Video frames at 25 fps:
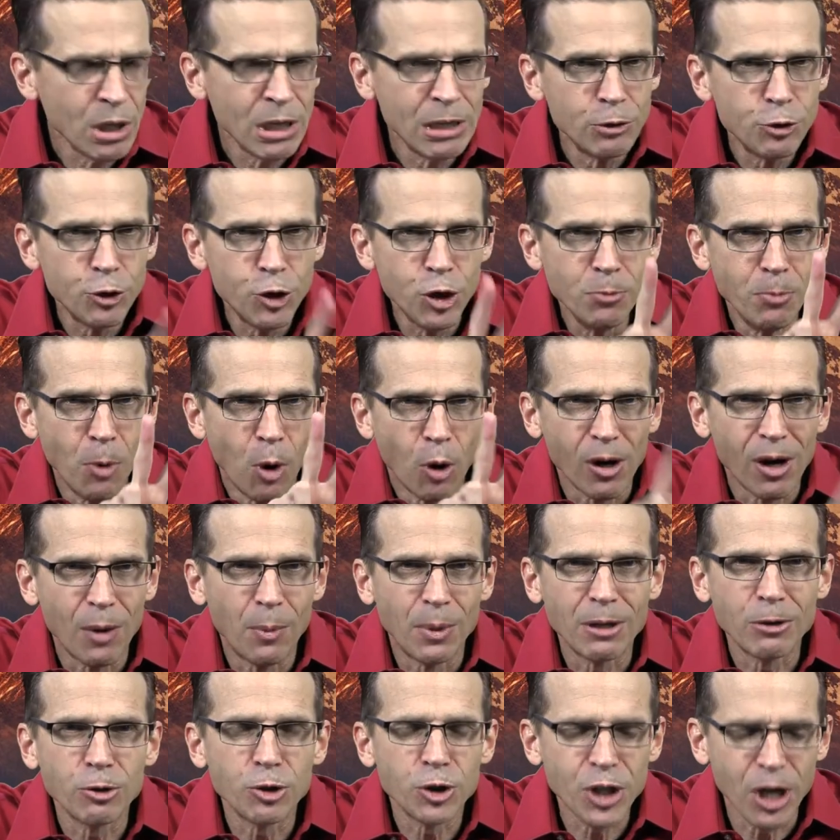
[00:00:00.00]
Two more I
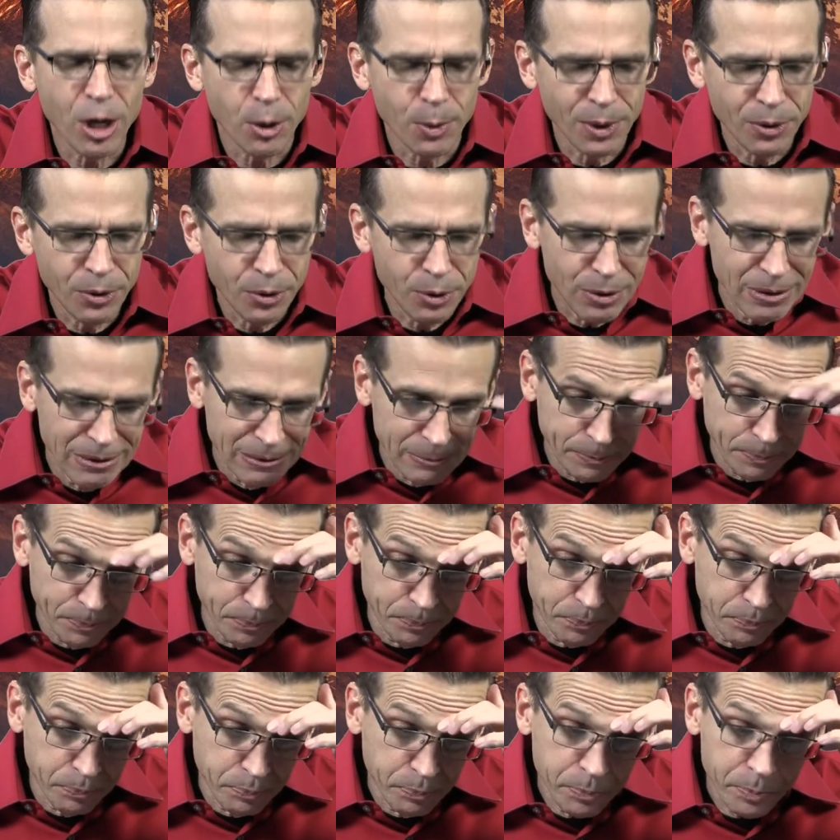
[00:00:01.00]
want to share with you.
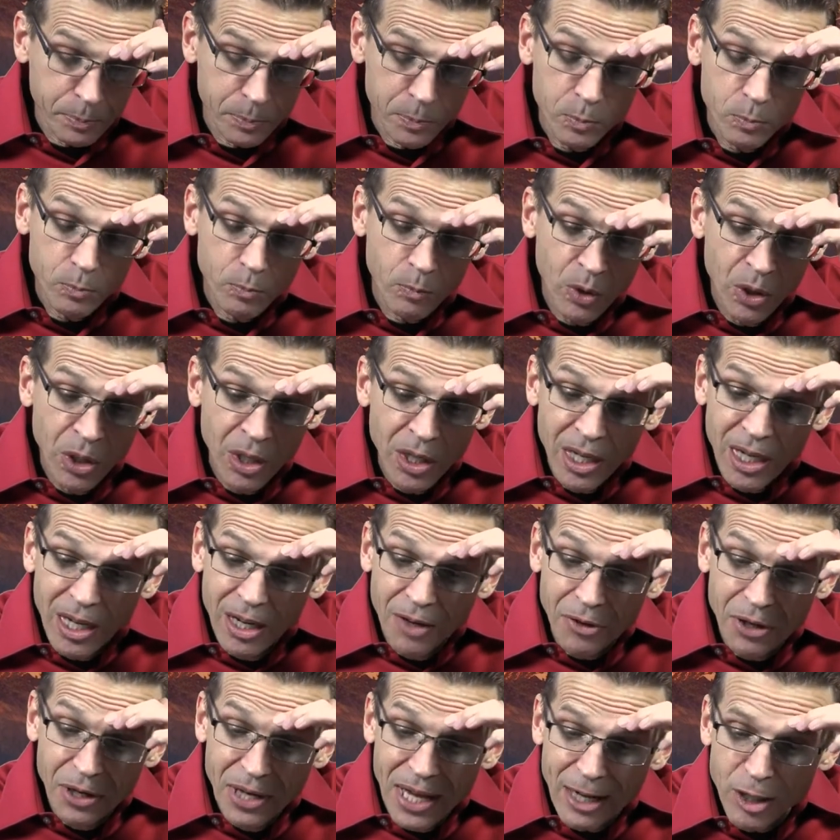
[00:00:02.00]

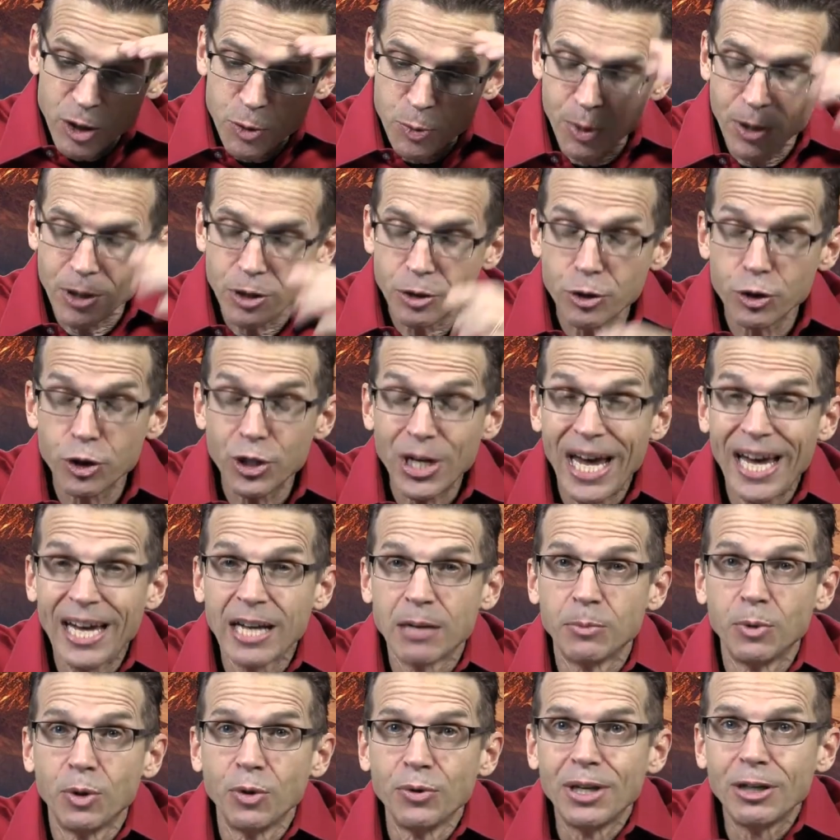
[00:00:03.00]
The next precious
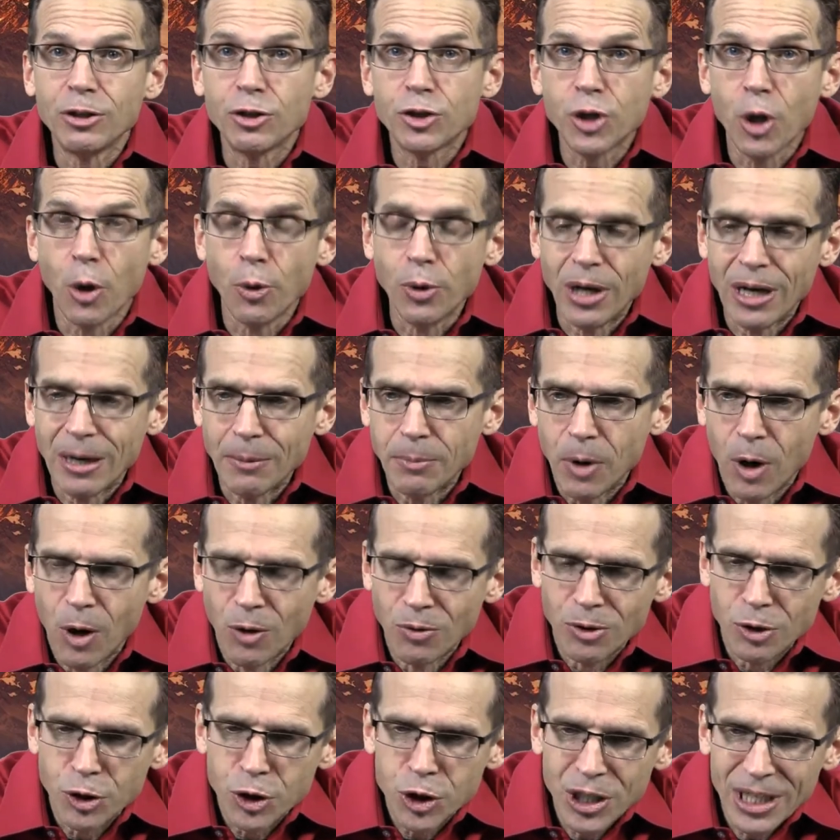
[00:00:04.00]
animal that showed up on
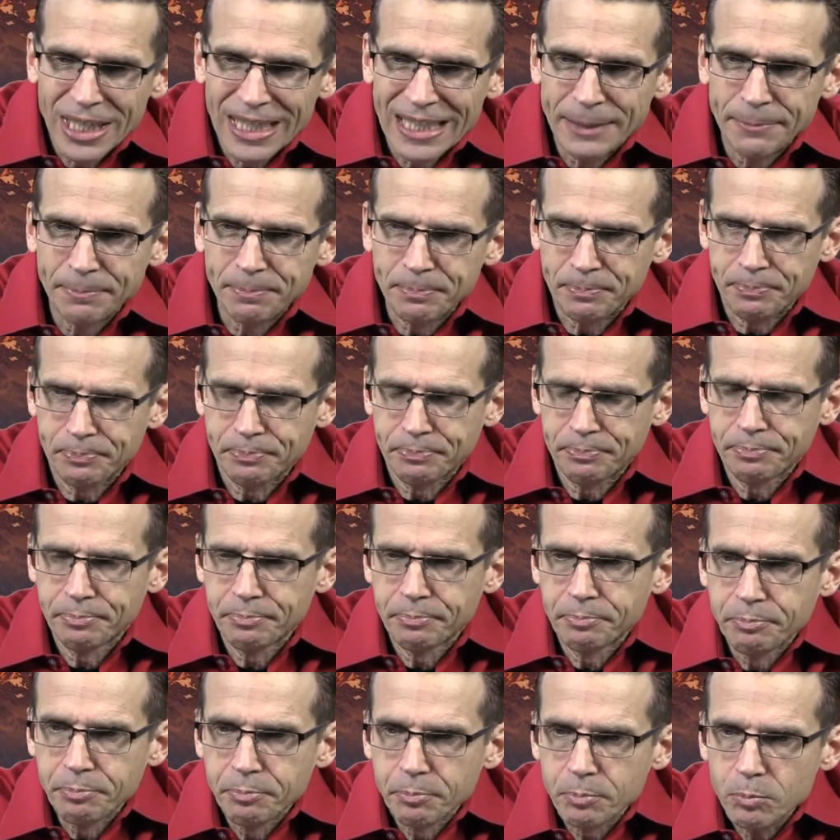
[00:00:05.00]
the scene
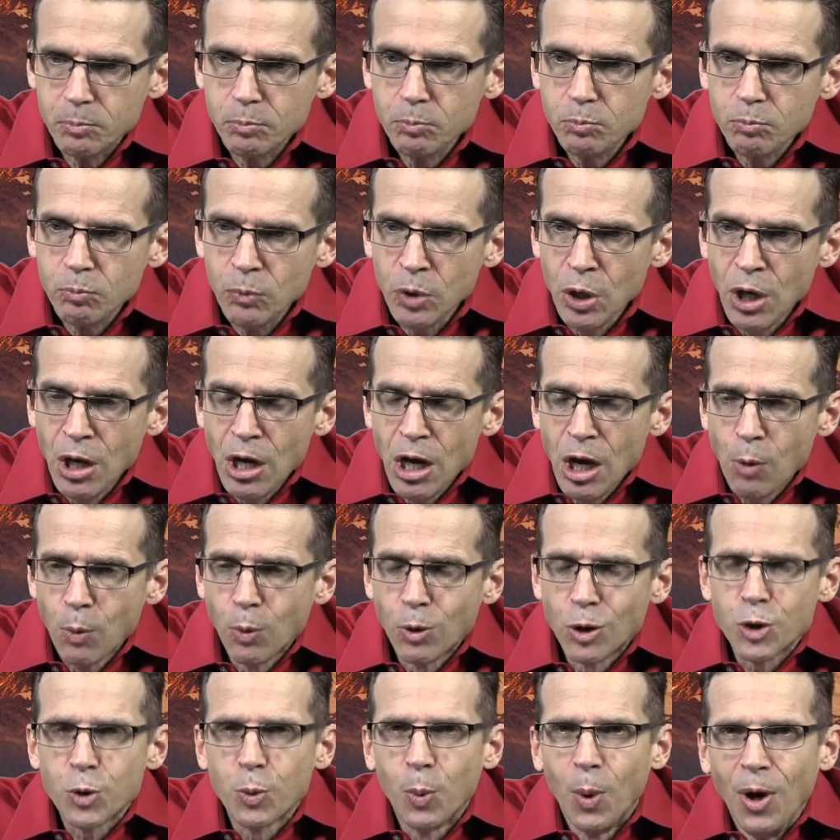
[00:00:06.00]

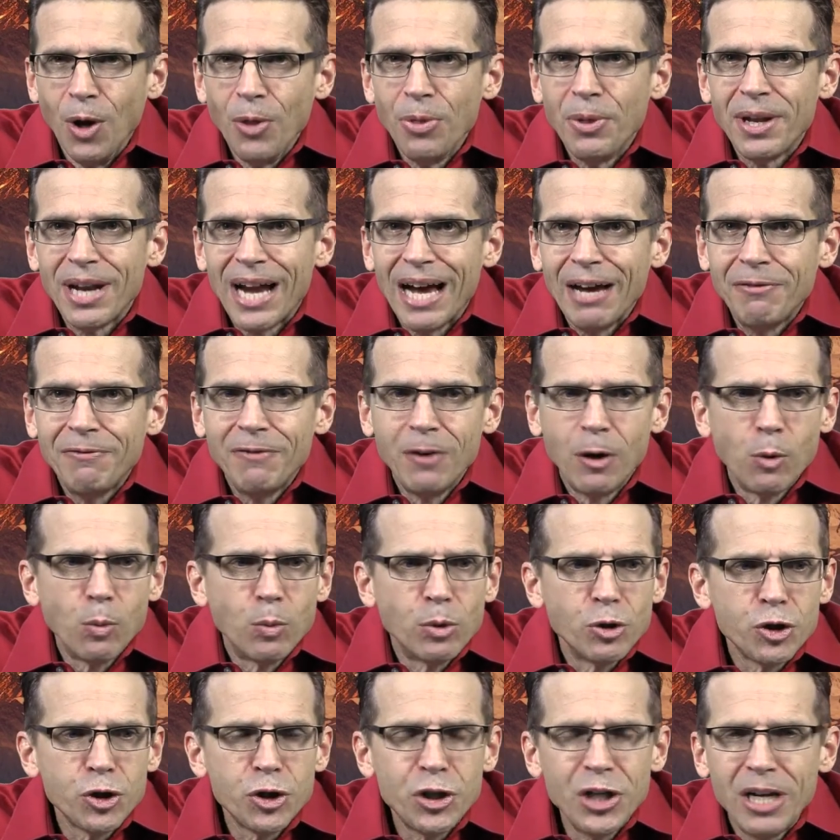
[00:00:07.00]
was one that I felt
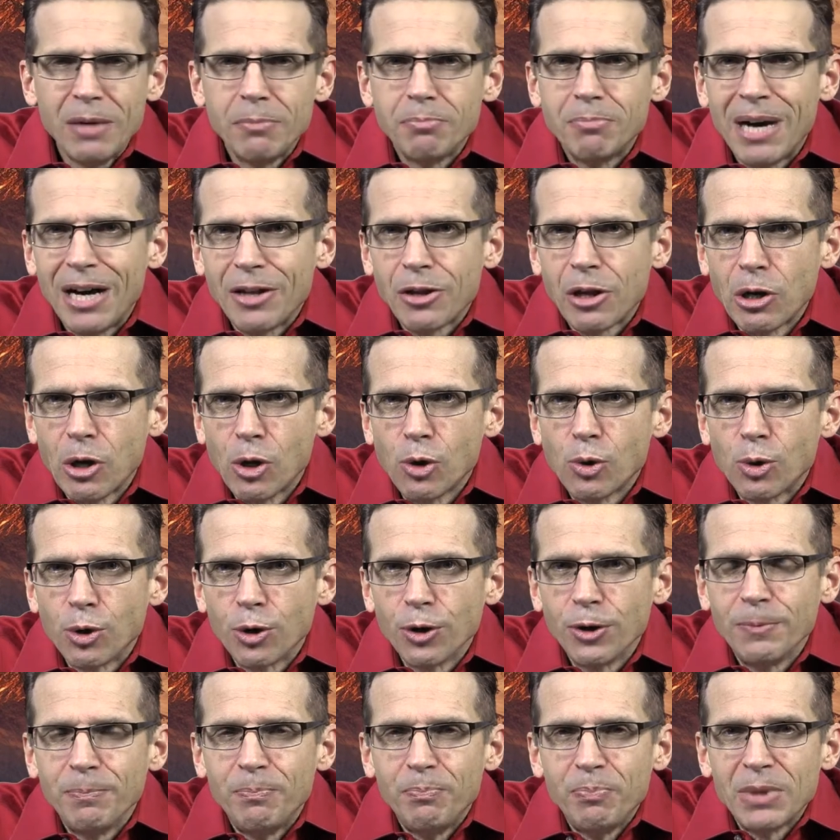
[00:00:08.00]
was sent by the
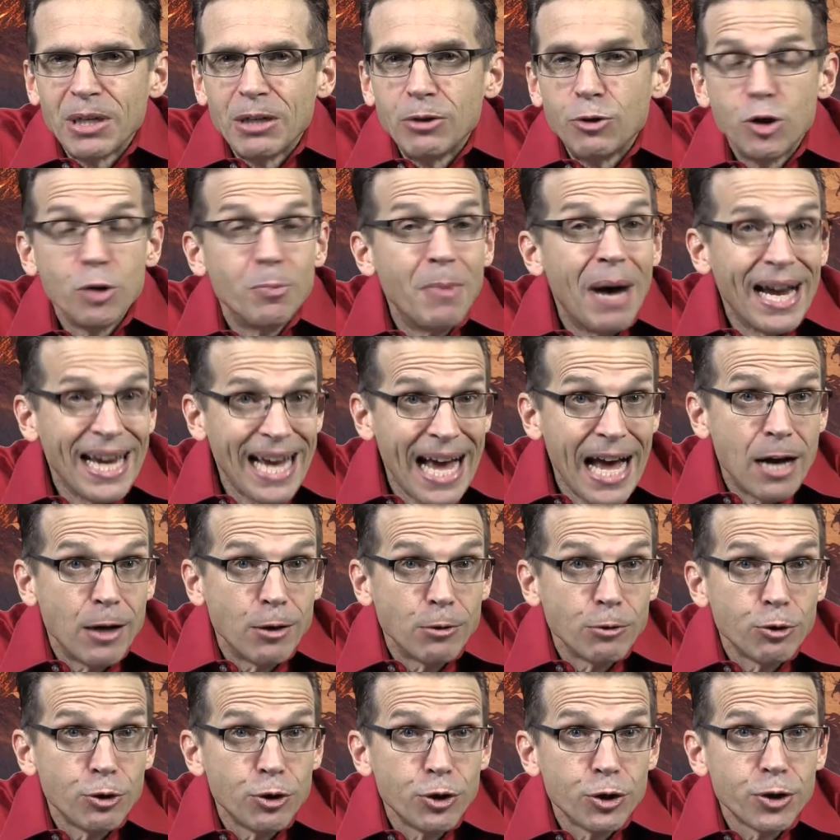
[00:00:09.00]
Lord to my
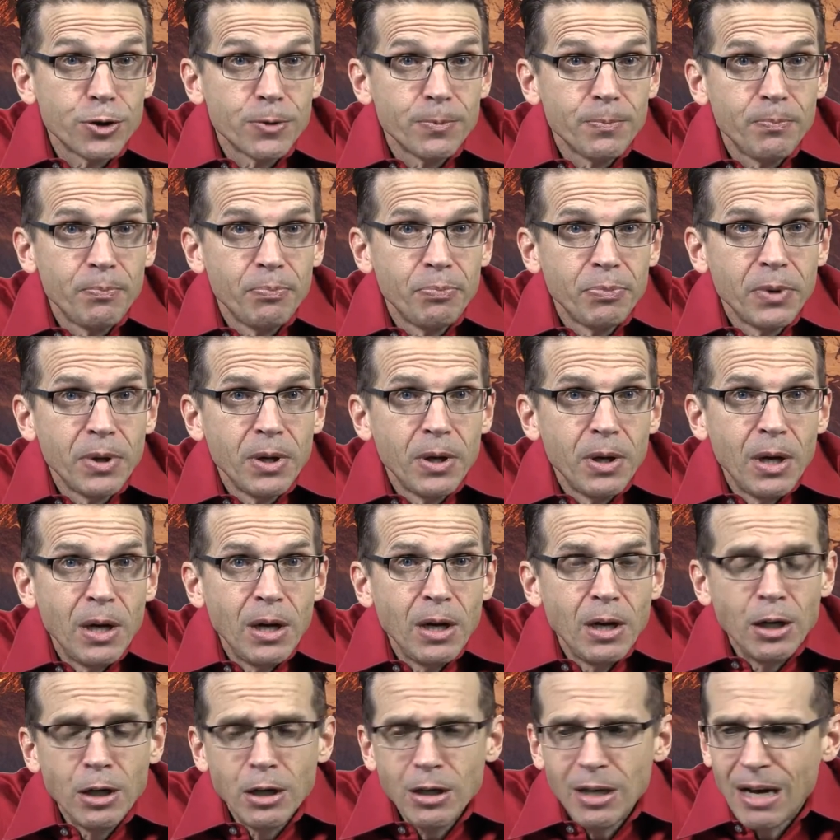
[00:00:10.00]
house.
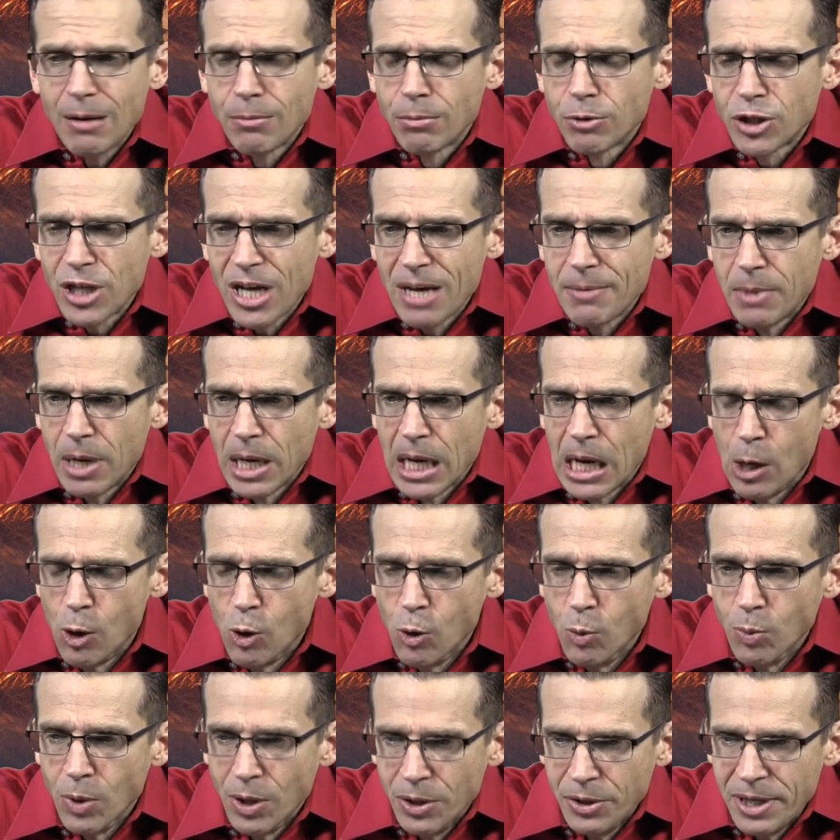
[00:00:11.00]
I was at my
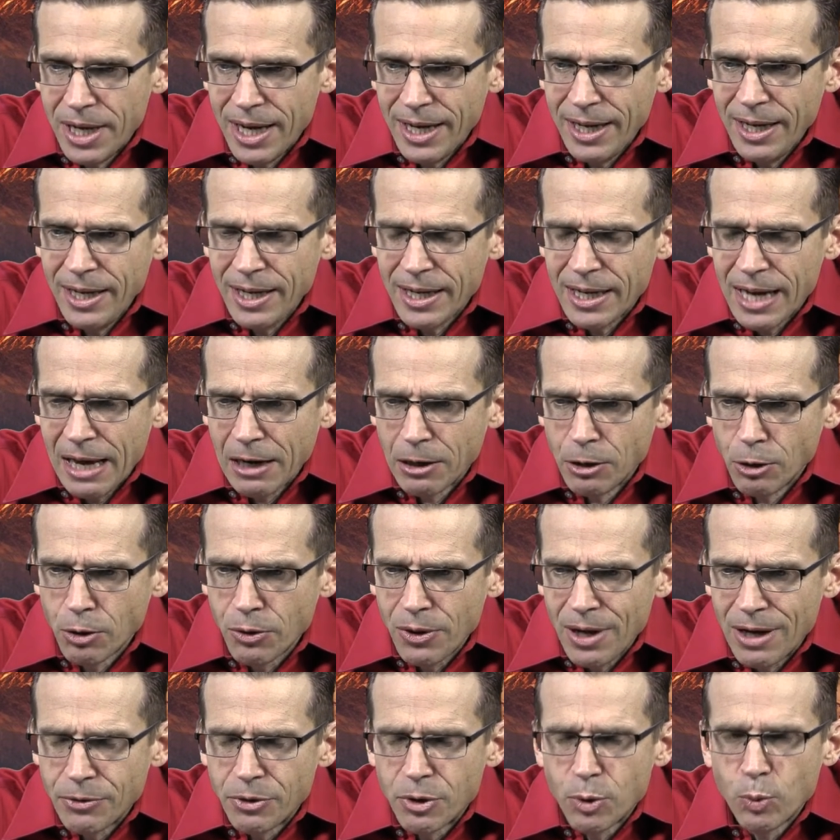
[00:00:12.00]
home one day and I looked
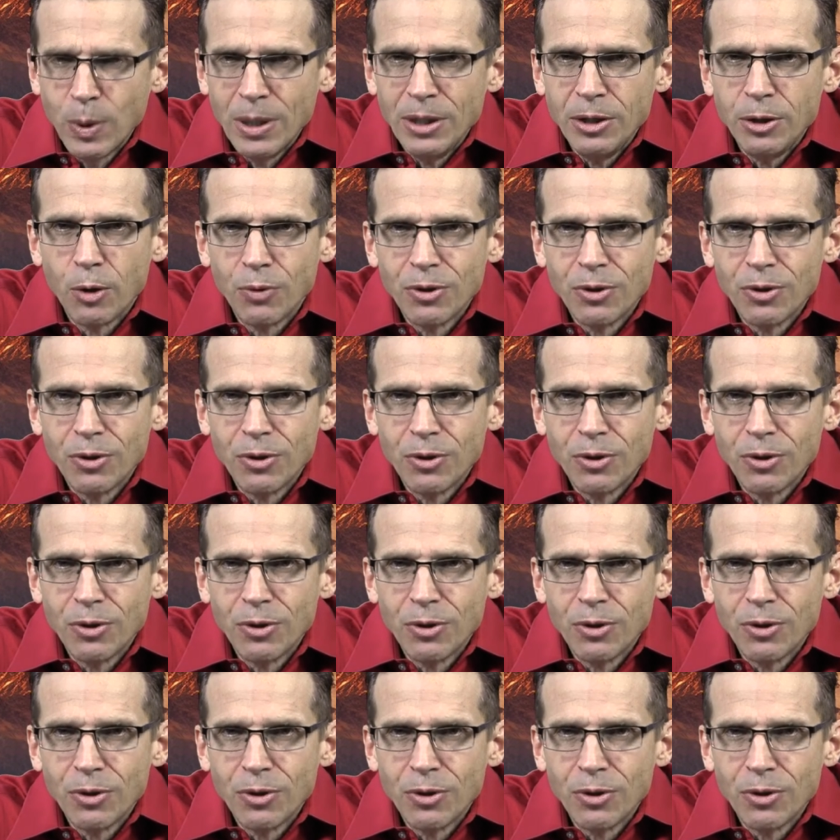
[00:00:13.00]
out the window.